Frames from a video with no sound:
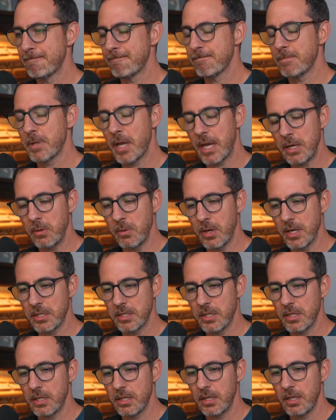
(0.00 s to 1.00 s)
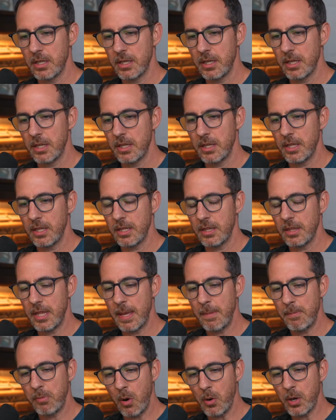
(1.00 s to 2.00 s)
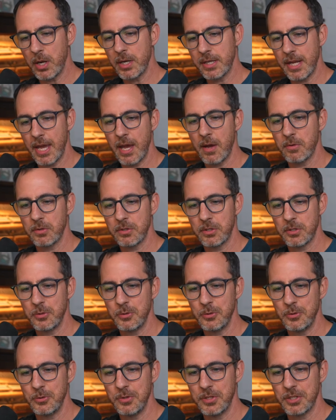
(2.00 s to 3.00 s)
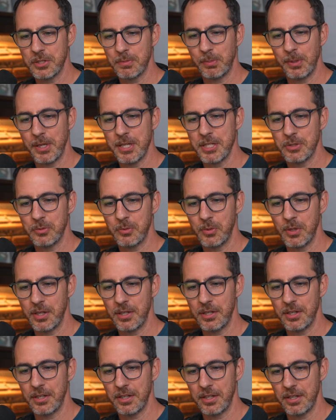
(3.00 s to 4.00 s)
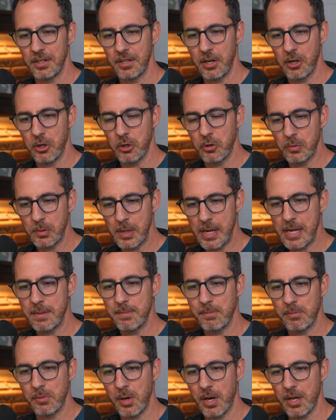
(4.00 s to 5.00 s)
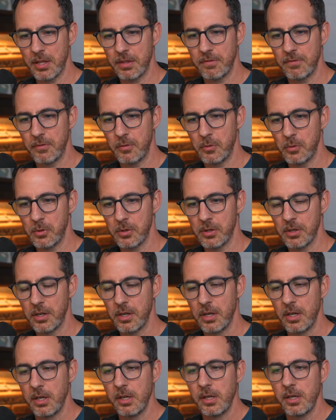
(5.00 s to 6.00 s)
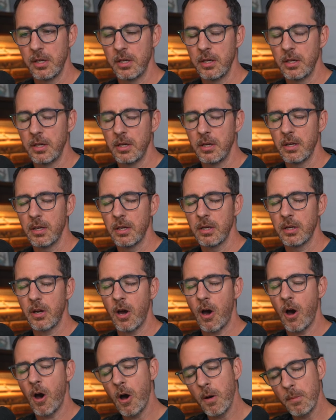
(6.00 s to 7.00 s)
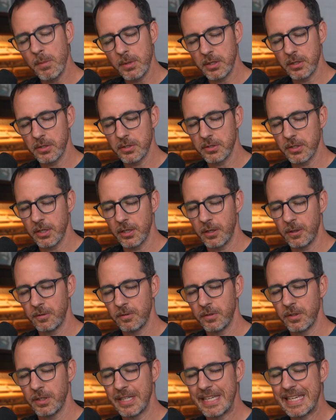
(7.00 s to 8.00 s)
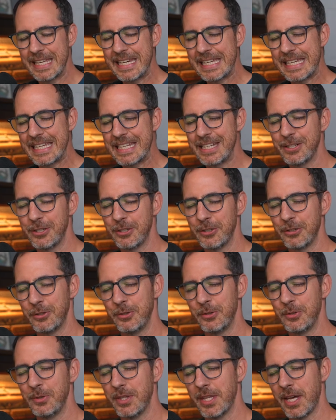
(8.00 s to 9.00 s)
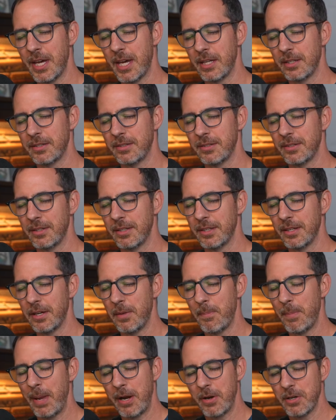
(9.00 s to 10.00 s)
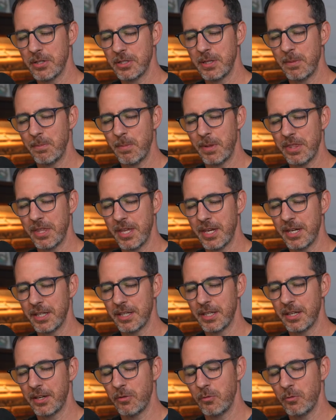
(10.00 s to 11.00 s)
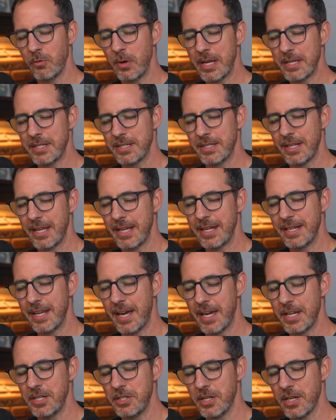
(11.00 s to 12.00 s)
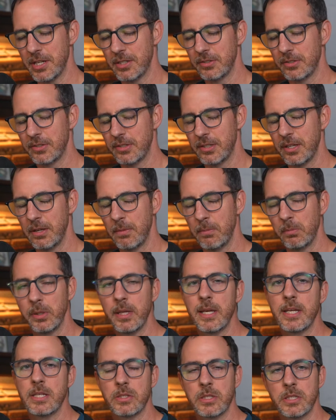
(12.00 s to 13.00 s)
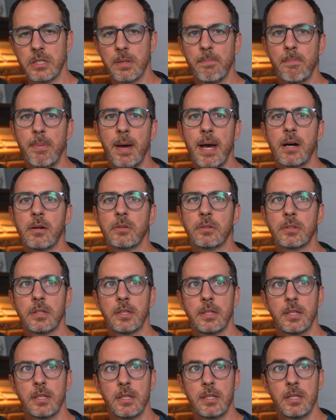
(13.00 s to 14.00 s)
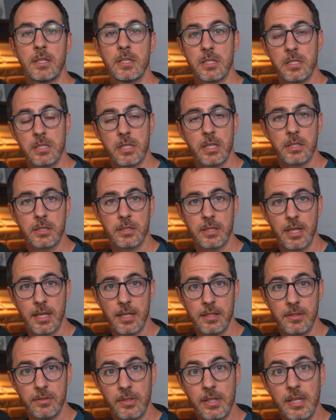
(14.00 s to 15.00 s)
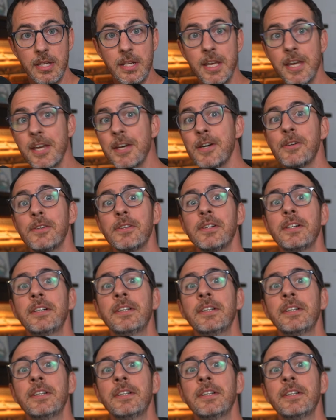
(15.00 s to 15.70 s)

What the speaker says: Anyways, they broke it down to this place where a great breath for calming yourself, getting into that parasympathetic rest and digest place is about 6 seconds inhale,